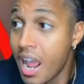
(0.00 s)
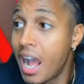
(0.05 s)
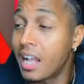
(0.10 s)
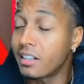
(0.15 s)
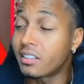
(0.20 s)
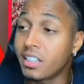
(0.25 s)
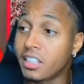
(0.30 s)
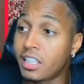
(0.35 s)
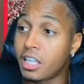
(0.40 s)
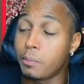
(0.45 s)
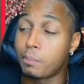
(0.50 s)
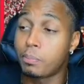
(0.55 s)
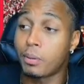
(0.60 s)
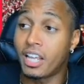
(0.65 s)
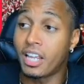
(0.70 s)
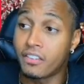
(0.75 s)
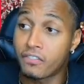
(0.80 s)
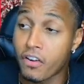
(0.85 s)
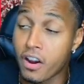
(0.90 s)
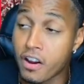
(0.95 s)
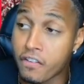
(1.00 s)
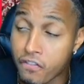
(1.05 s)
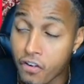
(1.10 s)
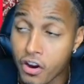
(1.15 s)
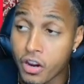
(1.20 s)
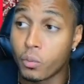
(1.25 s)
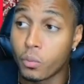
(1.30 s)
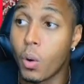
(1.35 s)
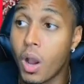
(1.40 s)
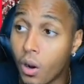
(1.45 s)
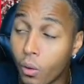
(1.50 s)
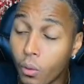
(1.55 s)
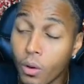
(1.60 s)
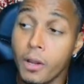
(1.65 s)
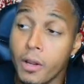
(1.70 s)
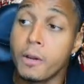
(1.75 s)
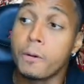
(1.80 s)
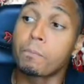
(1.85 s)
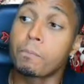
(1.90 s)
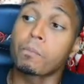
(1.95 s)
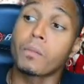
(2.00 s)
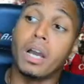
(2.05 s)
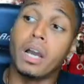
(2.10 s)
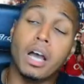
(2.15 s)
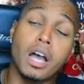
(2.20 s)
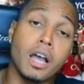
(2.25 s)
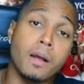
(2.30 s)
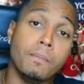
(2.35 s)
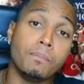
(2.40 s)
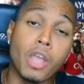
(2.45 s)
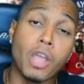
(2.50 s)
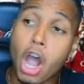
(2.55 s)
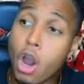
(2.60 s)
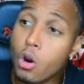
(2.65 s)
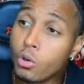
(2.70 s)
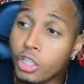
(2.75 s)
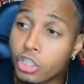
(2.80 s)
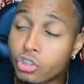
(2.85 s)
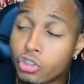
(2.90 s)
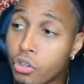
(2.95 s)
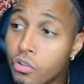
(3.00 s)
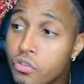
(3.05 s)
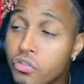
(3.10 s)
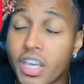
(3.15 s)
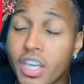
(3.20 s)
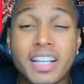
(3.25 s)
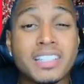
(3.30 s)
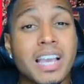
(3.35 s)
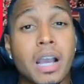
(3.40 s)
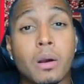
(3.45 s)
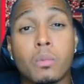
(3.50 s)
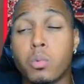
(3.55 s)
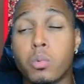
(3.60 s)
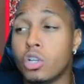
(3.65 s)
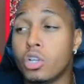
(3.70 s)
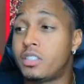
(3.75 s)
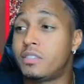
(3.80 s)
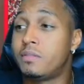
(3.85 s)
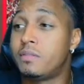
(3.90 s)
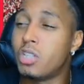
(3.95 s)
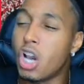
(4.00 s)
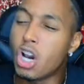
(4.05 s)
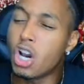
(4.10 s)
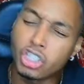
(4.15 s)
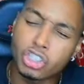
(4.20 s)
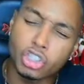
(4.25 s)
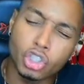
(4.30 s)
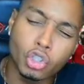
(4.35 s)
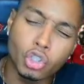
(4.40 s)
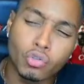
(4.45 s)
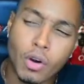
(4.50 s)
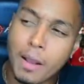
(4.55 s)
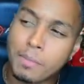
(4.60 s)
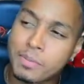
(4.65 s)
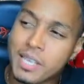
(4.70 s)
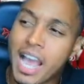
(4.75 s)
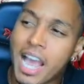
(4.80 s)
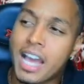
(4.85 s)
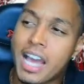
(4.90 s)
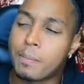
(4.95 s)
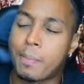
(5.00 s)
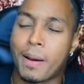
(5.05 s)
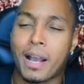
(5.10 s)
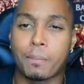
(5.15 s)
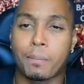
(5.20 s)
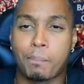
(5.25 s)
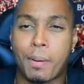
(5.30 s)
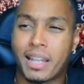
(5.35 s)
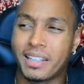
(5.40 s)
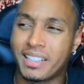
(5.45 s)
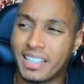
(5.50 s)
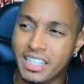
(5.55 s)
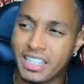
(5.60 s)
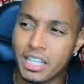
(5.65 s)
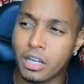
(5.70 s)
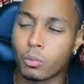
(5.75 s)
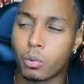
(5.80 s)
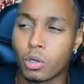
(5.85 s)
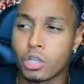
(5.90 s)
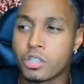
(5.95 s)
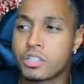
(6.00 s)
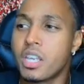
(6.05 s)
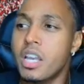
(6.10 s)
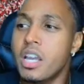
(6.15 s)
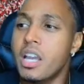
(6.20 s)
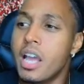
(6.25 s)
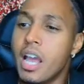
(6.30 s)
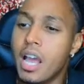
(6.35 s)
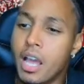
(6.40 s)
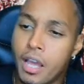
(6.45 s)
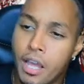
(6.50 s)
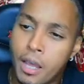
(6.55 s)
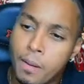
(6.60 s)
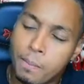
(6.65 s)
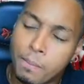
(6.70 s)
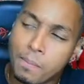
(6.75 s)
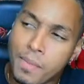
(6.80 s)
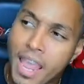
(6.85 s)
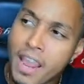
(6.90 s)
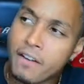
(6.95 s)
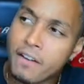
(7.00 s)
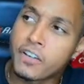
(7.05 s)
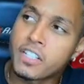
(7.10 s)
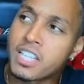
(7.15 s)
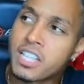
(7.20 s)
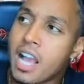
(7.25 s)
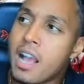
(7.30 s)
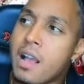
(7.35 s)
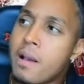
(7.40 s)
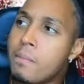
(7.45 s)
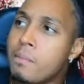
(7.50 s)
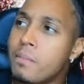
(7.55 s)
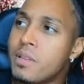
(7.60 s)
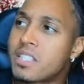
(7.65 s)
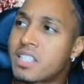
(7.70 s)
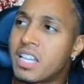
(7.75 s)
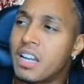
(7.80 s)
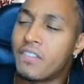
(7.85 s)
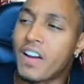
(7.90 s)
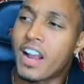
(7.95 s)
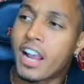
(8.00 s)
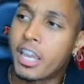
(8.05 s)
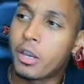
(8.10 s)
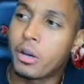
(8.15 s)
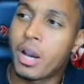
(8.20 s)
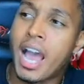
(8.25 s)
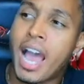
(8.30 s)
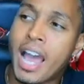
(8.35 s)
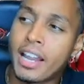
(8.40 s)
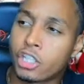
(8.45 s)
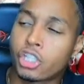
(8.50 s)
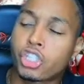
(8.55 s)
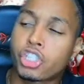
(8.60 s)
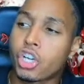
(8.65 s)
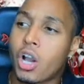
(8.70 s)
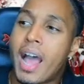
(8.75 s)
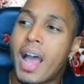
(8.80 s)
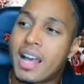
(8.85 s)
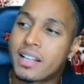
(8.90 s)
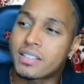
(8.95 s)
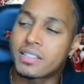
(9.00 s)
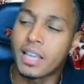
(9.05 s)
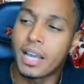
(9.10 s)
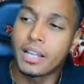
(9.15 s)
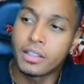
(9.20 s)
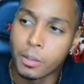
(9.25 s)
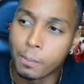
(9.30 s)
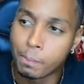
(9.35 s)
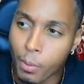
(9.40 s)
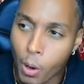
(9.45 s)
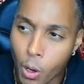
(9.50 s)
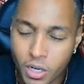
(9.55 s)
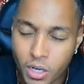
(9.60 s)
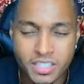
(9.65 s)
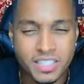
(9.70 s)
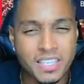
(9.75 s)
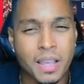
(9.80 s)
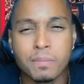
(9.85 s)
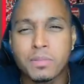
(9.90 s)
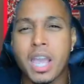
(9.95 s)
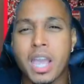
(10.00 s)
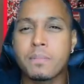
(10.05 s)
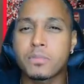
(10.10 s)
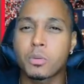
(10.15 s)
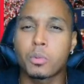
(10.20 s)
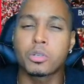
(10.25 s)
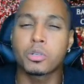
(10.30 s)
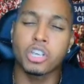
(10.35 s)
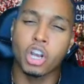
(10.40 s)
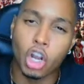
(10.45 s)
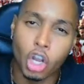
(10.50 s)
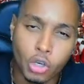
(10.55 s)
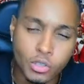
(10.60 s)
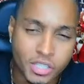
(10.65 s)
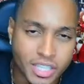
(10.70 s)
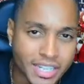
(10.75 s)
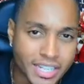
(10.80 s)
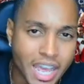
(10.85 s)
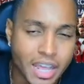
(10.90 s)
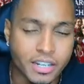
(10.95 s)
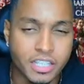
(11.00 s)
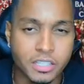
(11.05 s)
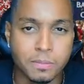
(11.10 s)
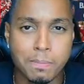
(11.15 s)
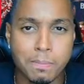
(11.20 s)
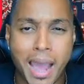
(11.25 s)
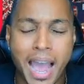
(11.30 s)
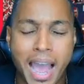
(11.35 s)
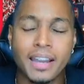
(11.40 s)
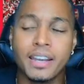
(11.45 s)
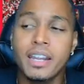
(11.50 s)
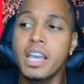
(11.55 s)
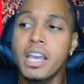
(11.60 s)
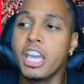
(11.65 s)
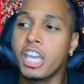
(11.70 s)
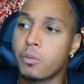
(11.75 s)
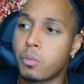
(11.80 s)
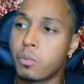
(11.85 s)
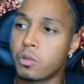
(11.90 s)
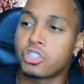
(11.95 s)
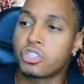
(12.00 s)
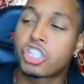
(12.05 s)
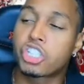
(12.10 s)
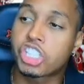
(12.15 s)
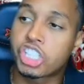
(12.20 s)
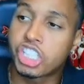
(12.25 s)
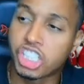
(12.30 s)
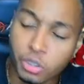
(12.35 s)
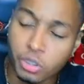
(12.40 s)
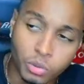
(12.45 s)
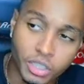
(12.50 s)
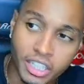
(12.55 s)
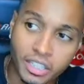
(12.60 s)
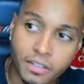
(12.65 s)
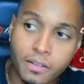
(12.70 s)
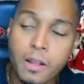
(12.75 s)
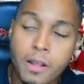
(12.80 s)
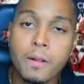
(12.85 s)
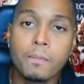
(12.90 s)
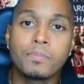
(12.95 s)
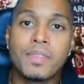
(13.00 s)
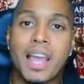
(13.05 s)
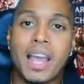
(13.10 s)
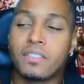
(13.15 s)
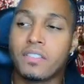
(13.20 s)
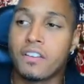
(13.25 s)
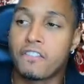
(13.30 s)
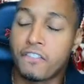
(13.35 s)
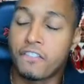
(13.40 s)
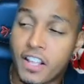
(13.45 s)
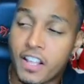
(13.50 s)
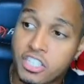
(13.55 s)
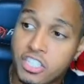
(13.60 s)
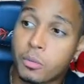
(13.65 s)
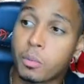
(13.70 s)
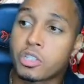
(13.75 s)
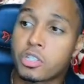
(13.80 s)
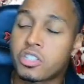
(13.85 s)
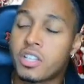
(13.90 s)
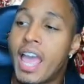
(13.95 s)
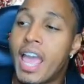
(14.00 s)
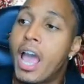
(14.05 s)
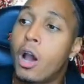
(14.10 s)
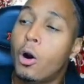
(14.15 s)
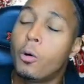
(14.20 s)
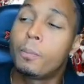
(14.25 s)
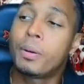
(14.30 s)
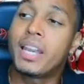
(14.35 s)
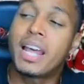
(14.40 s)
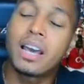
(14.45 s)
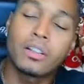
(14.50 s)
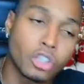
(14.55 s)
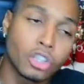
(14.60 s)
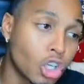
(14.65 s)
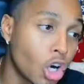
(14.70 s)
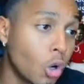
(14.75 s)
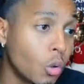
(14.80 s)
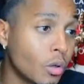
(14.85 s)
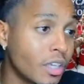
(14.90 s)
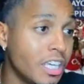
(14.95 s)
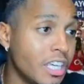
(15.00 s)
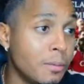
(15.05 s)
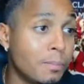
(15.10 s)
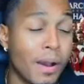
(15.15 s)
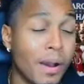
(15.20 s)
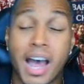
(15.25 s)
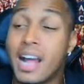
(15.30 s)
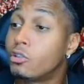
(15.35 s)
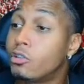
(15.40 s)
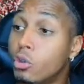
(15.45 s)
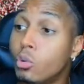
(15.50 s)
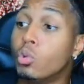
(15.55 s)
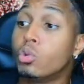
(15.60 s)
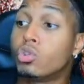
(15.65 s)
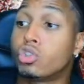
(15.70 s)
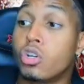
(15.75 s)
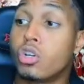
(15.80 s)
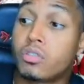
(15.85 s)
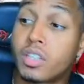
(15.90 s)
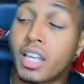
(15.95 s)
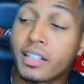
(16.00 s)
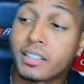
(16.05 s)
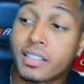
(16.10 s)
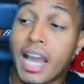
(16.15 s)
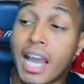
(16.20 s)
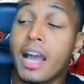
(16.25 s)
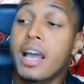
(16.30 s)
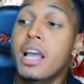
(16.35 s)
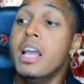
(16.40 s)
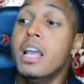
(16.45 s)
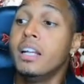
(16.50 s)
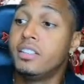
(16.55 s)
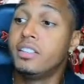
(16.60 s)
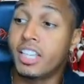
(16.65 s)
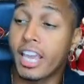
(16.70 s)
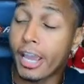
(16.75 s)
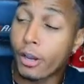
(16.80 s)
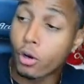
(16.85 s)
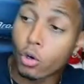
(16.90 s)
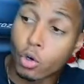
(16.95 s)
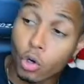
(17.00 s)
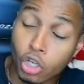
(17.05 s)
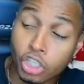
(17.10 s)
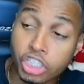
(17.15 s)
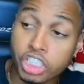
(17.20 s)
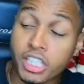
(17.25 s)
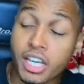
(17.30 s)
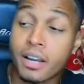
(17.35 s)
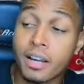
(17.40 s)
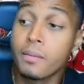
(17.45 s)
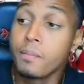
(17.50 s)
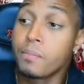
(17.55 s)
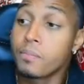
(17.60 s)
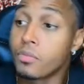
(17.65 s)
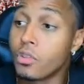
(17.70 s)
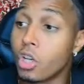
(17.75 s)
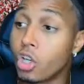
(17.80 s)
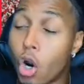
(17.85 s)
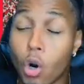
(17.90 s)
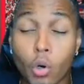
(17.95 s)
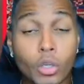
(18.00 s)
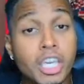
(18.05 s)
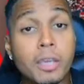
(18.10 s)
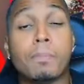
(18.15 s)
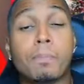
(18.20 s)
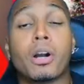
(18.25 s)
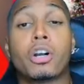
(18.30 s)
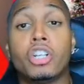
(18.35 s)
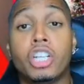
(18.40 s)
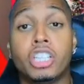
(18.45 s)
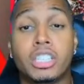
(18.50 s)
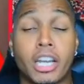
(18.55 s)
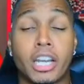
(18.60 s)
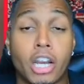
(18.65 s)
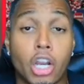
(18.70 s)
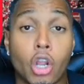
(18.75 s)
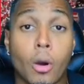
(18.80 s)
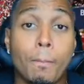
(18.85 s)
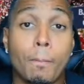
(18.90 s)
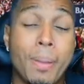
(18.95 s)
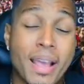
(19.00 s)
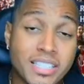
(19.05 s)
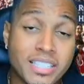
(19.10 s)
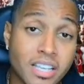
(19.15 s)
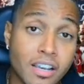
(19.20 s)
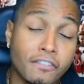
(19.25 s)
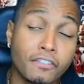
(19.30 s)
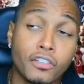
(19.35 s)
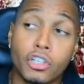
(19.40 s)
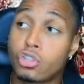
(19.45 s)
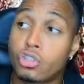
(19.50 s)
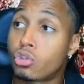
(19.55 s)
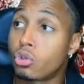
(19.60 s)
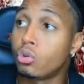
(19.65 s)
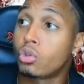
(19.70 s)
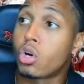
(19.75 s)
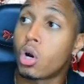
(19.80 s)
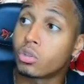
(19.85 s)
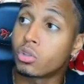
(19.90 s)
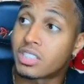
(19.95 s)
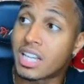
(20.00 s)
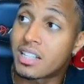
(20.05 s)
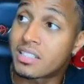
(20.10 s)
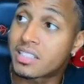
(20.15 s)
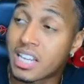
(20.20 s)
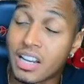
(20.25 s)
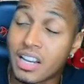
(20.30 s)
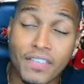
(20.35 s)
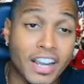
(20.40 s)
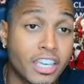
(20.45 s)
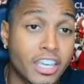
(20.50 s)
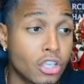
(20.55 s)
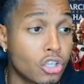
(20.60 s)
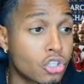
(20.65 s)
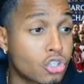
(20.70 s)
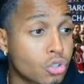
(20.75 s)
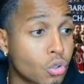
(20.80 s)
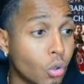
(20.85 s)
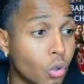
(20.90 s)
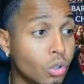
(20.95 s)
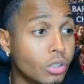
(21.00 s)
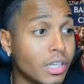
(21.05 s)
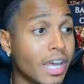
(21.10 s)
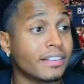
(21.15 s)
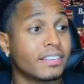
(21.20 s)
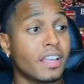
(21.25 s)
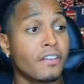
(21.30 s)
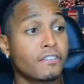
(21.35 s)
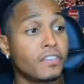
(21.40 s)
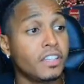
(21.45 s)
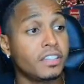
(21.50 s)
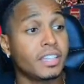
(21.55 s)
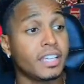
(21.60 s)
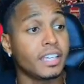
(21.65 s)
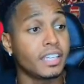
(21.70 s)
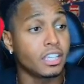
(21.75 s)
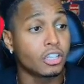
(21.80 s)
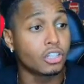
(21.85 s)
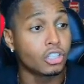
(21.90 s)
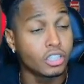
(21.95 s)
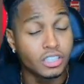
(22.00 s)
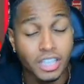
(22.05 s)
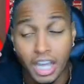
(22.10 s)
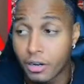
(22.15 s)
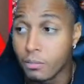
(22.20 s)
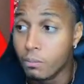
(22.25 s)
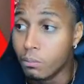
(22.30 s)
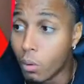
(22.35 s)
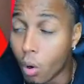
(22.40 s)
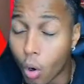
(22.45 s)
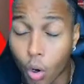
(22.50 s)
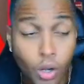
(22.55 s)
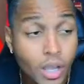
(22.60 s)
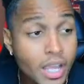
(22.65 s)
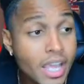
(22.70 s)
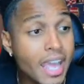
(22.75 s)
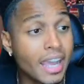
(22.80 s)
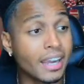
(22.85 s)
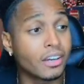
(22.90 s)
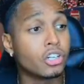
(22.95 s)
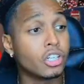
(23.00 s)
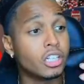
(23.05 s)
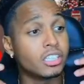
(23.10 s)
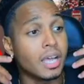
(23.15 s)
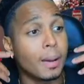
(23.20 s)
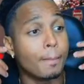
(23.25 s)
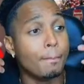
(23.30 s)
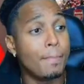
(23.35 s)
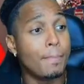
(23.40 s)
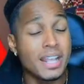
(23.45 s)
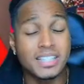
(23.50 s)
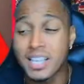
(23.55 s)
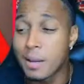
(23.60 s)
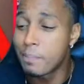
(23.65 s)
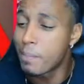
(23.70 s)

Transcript: I think he played very, very well. Um, the only two things I would, the only two gripes I had about Palhinha was um, every time Slovakia had a shot outside the box, sometimes he wasn't closing down his man. He wasn't shielding that defense. He wasn't helping out the goalkeeper. I do also think that Diogo Costa, the goalkeeper, could have done a lot better for the two goals that Slovakia scored. I definitely think he could have done more and could have done better.